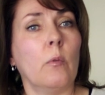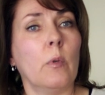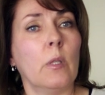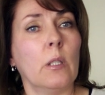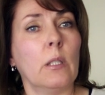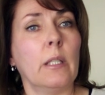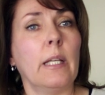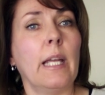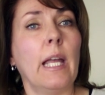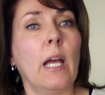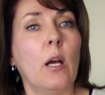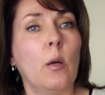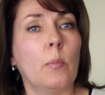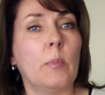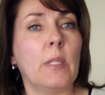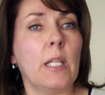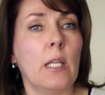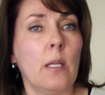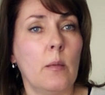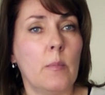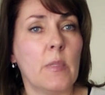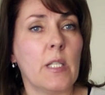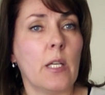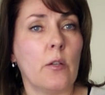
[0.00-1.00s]
really help
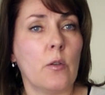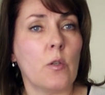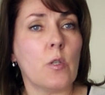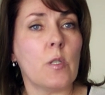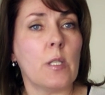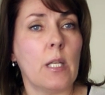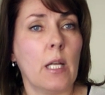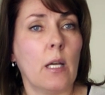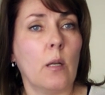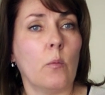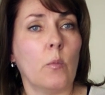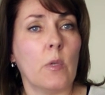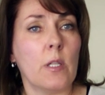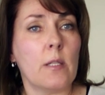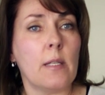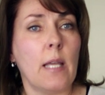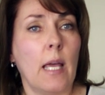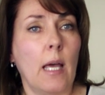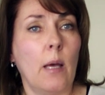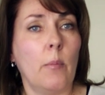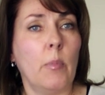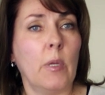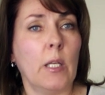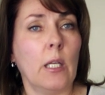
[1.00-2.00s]
teams understand what's
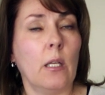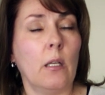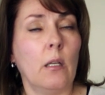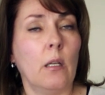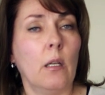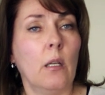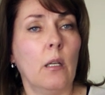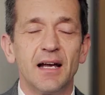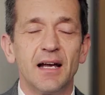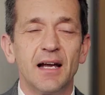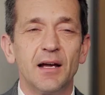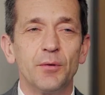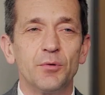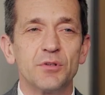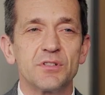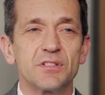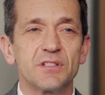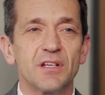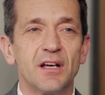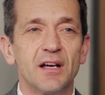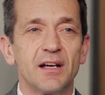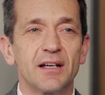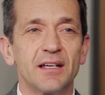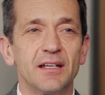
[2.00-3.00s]
happening. I was
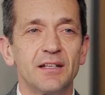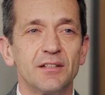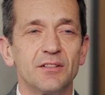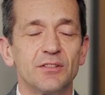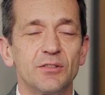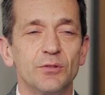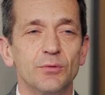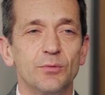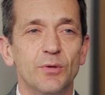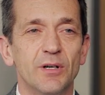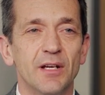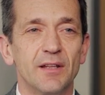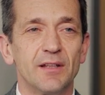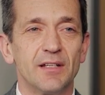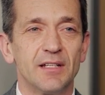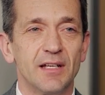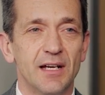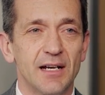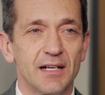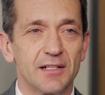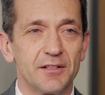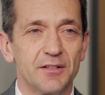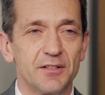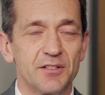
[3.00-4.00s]
talking to one of the
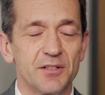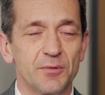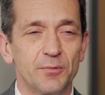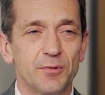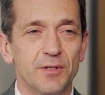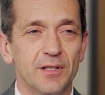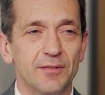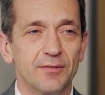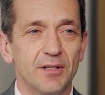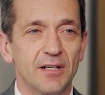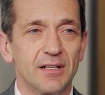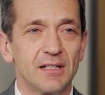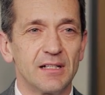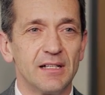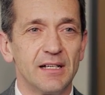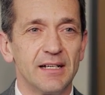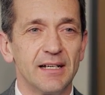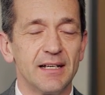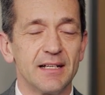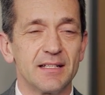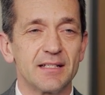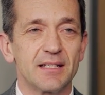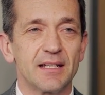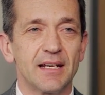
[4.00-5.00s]
doctors at one of our
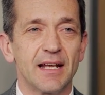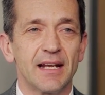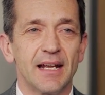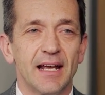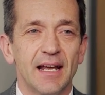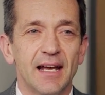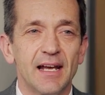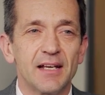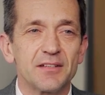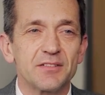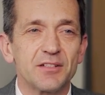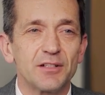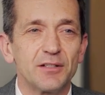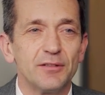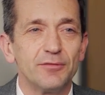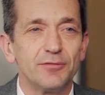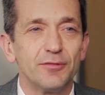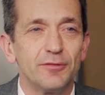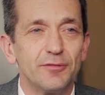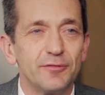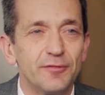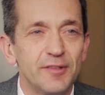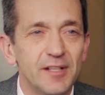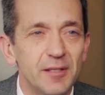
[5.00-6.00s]
clients, and I asked her
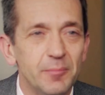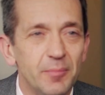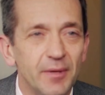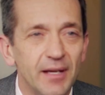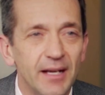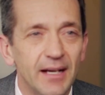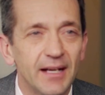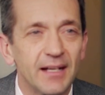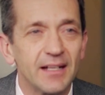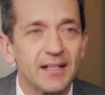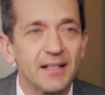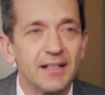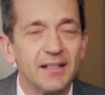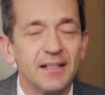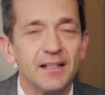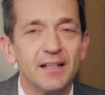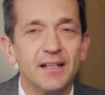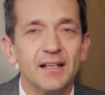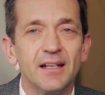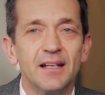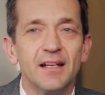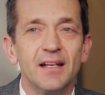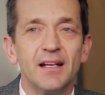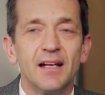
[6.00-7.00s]
for feedback
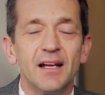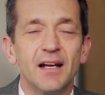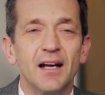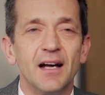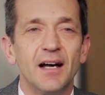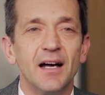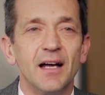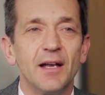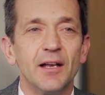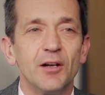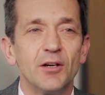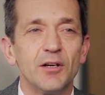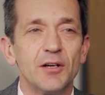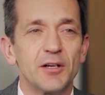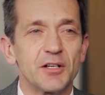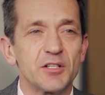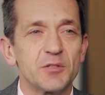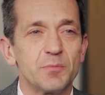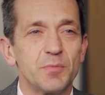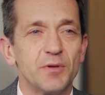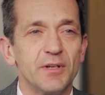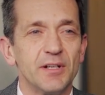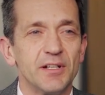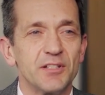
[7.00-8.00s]
on her
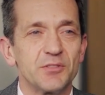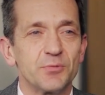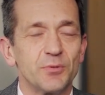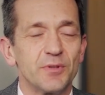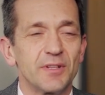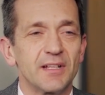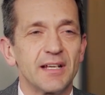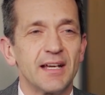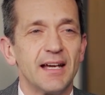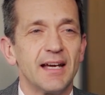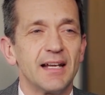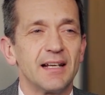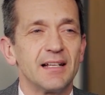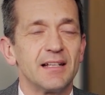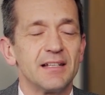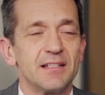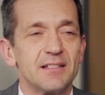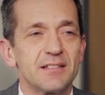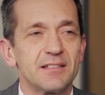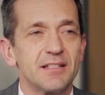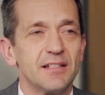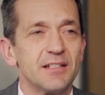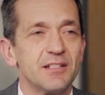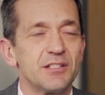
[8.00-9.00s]
experience with
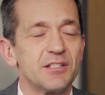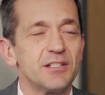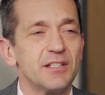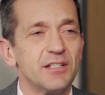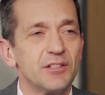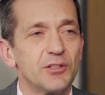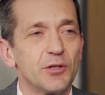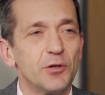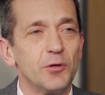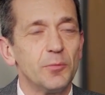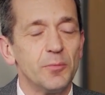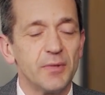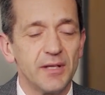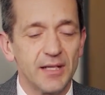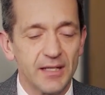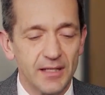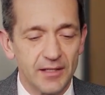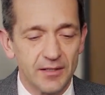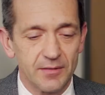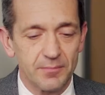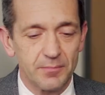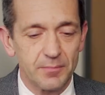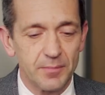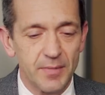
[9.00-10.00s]
Catalyst, and she told me,
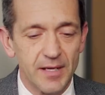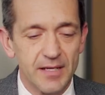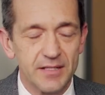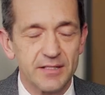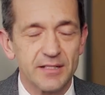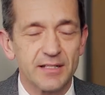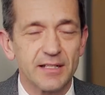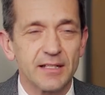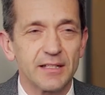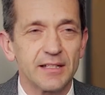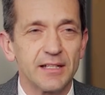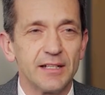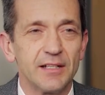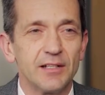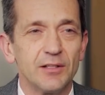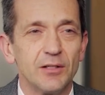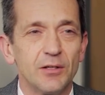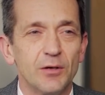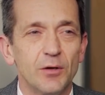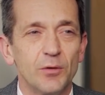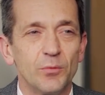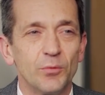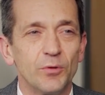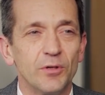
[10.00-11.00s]
and basically in
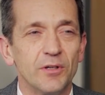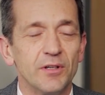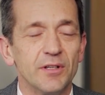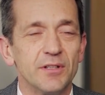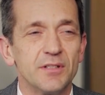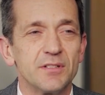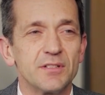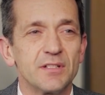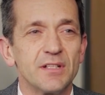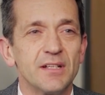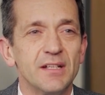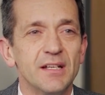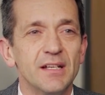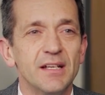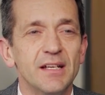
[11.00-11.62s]
her own words,